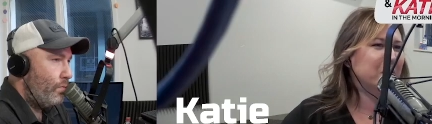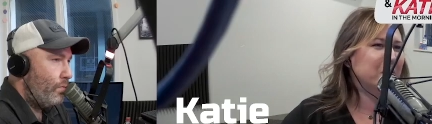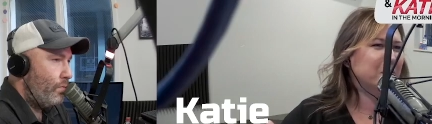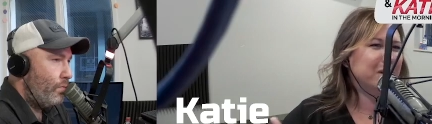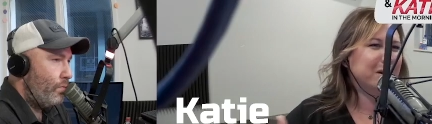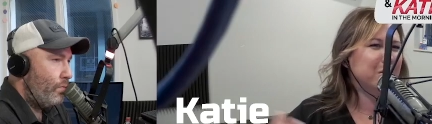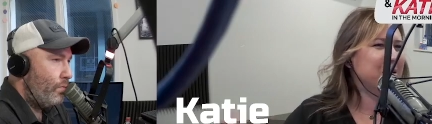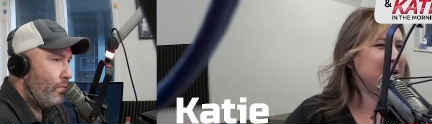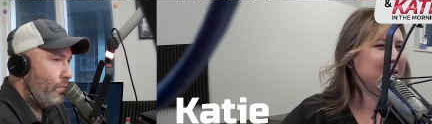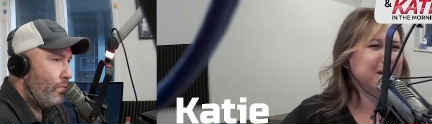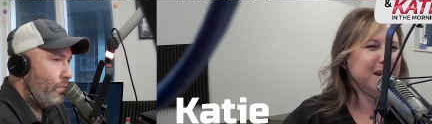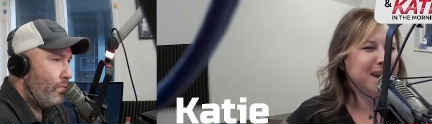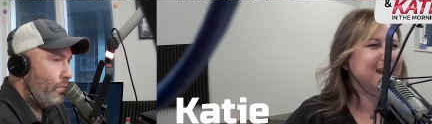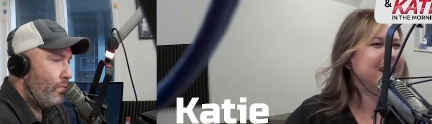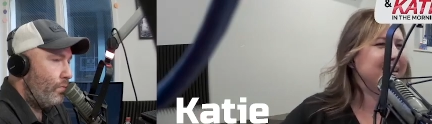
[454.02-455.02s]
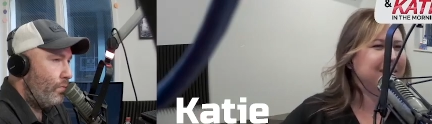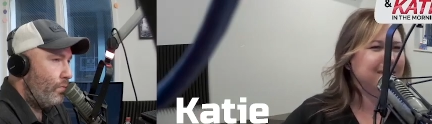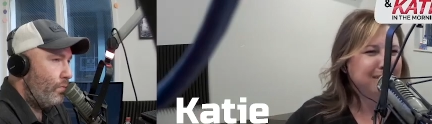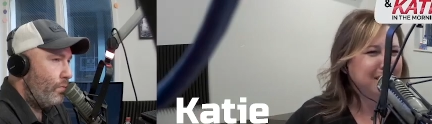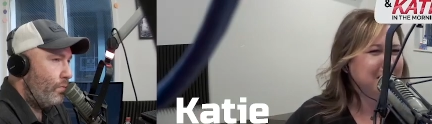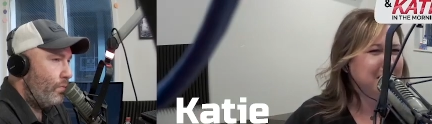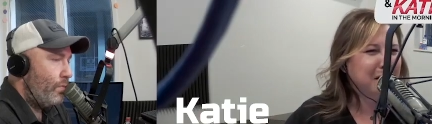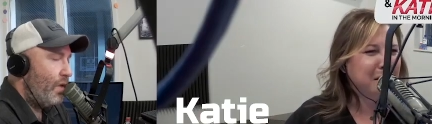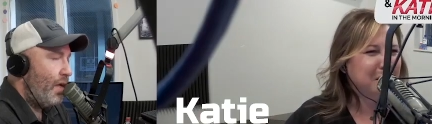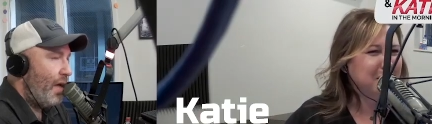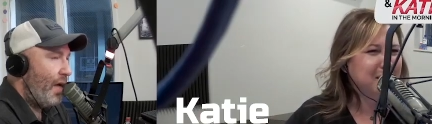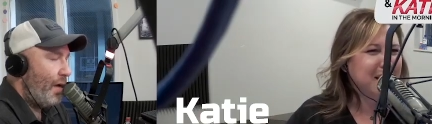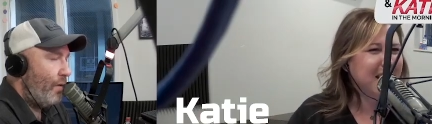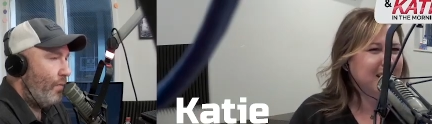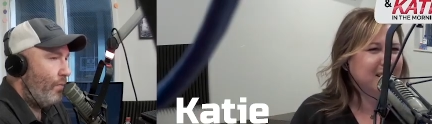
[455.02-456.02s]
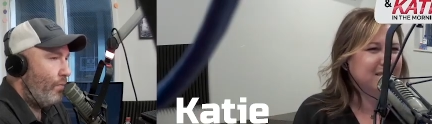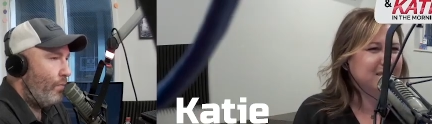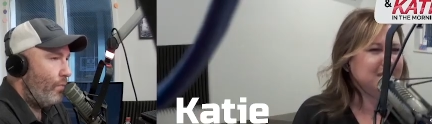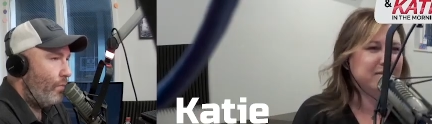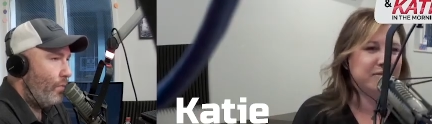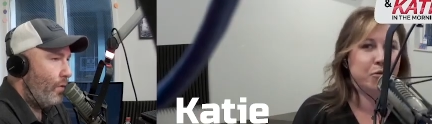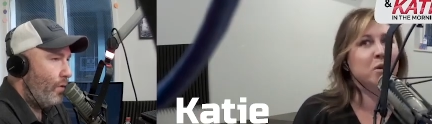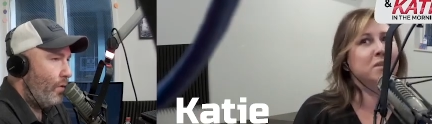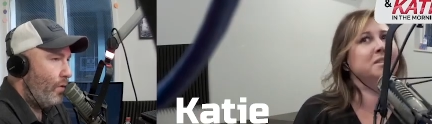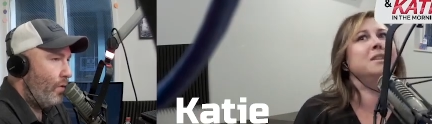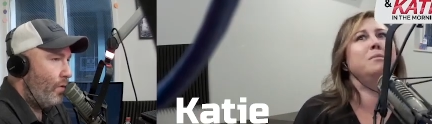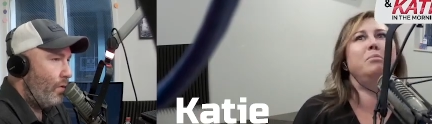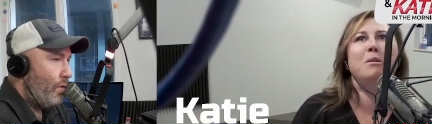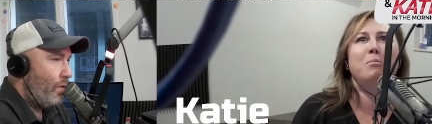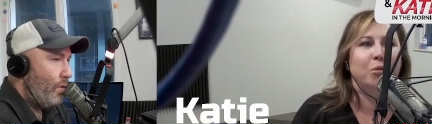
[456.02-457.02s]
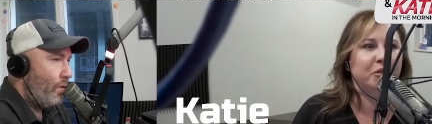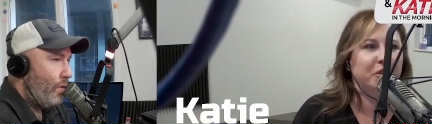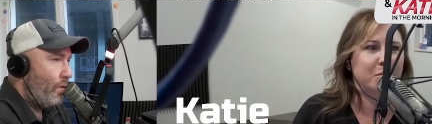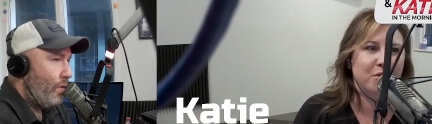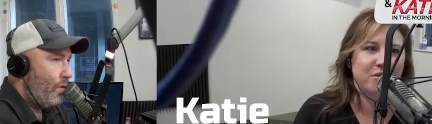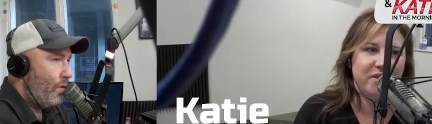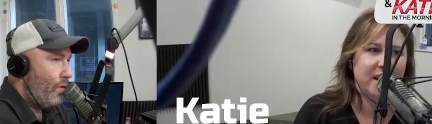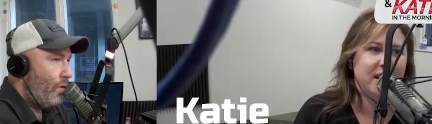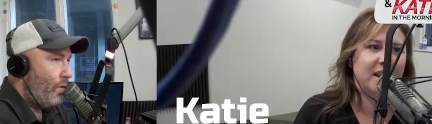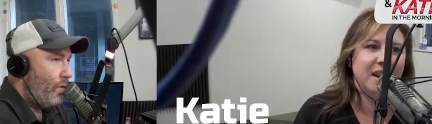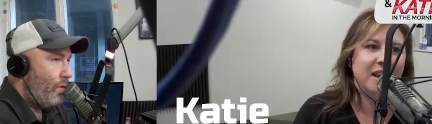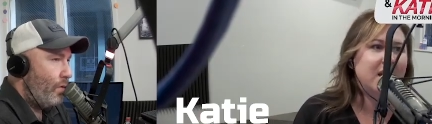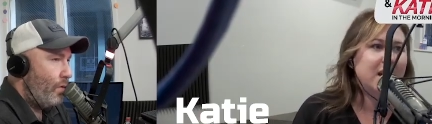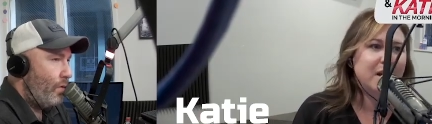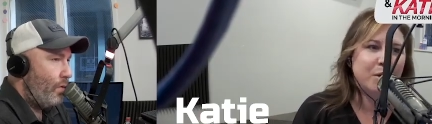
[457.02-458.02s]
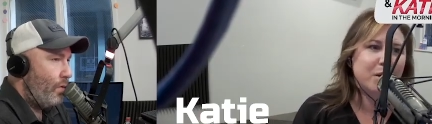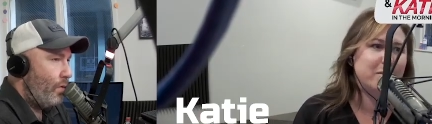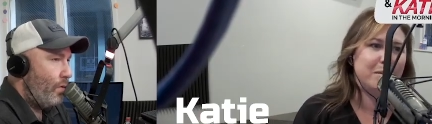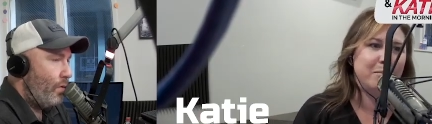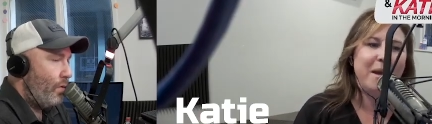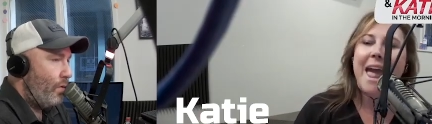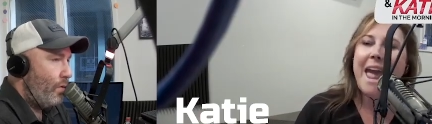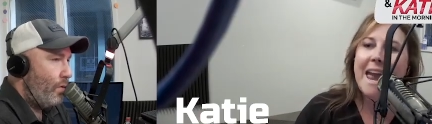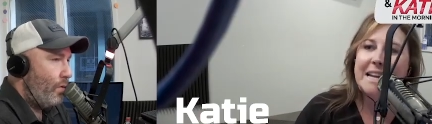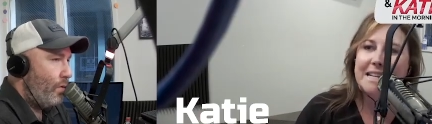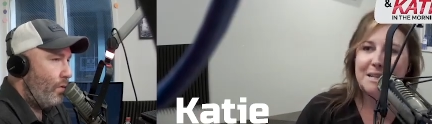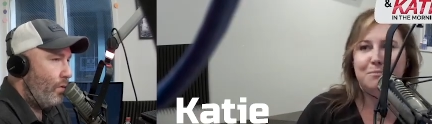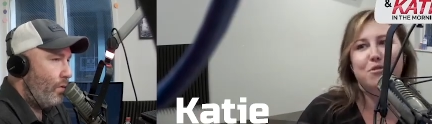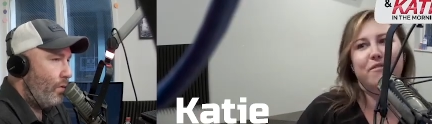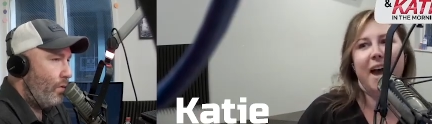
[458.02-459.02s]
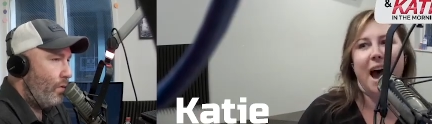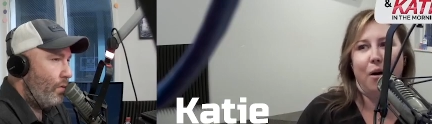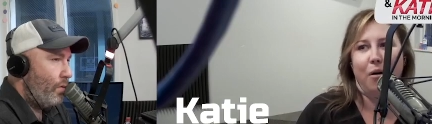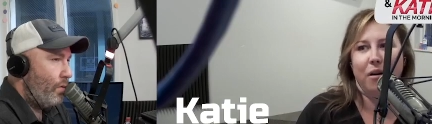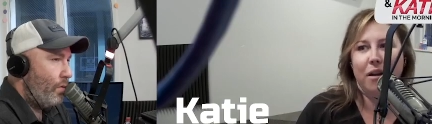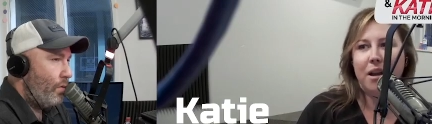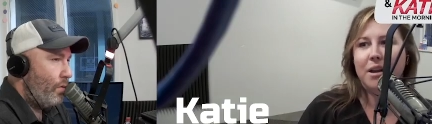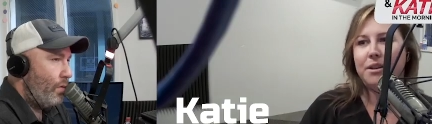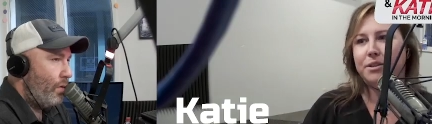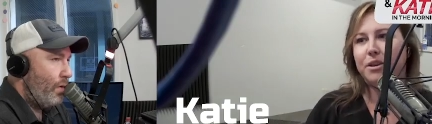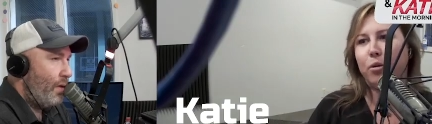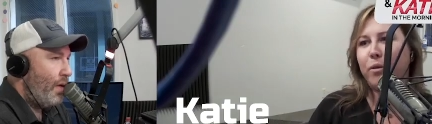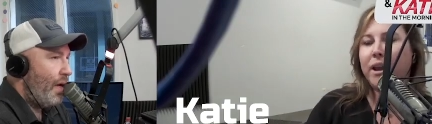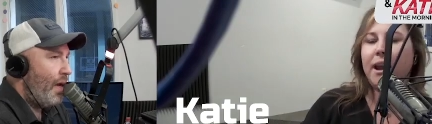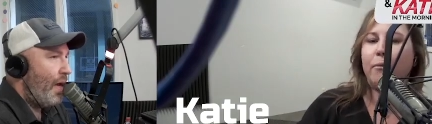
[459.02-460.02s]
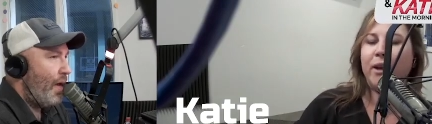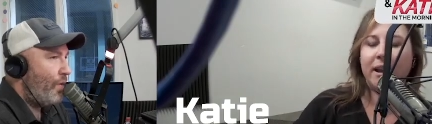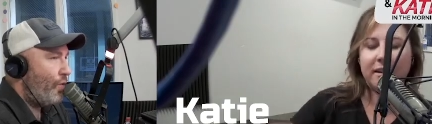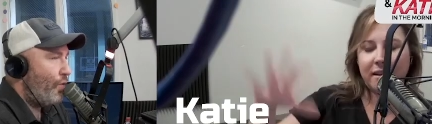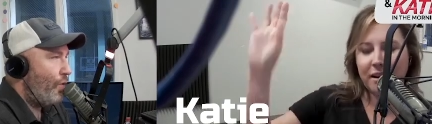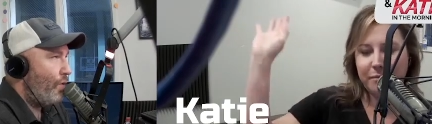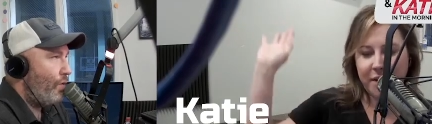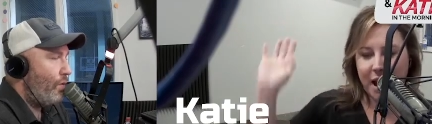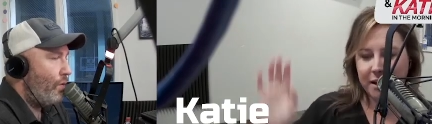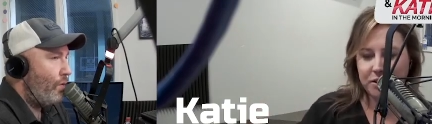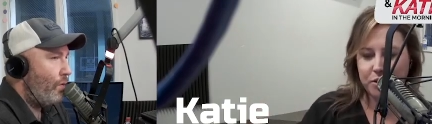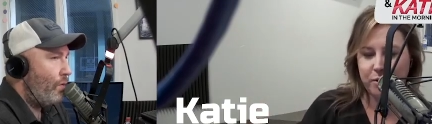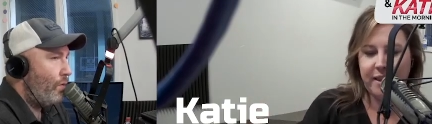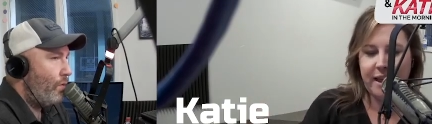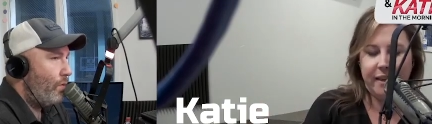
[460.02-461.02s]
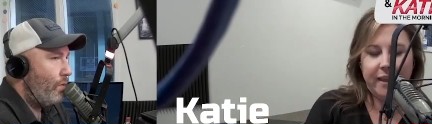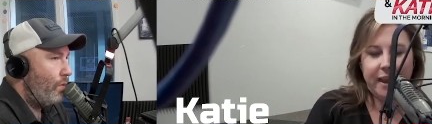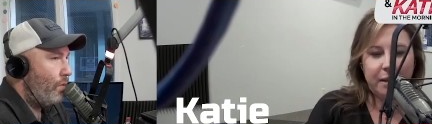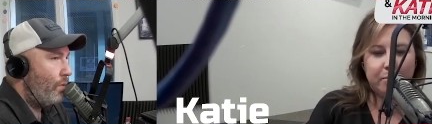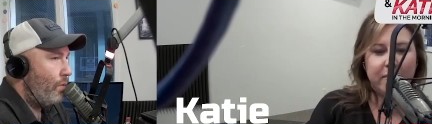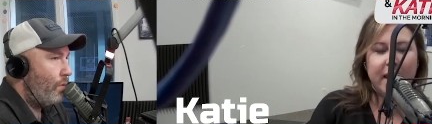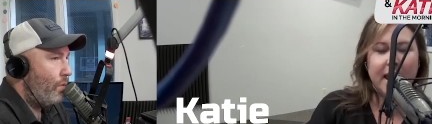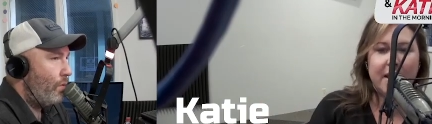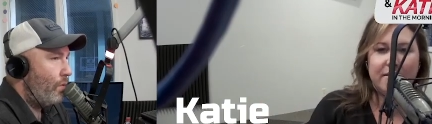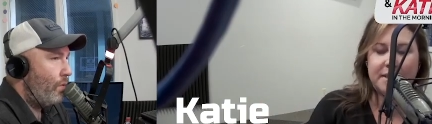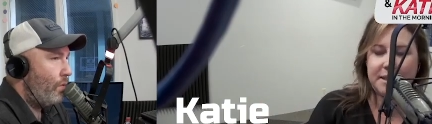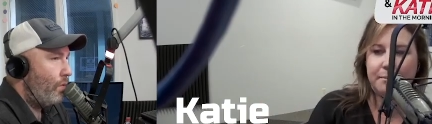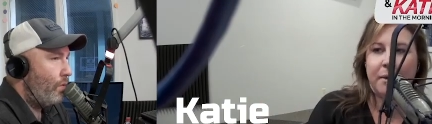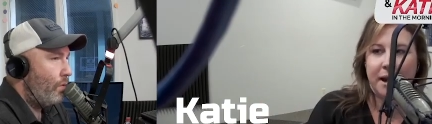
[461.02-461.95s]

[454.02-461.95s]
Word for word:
Speaker 1: but we were already in, you know? Yeah. And mm. 14 people to move in, it would have been a pain to yeah. move out. So we, yeah, we ended true. up not doing that. And they, they gave us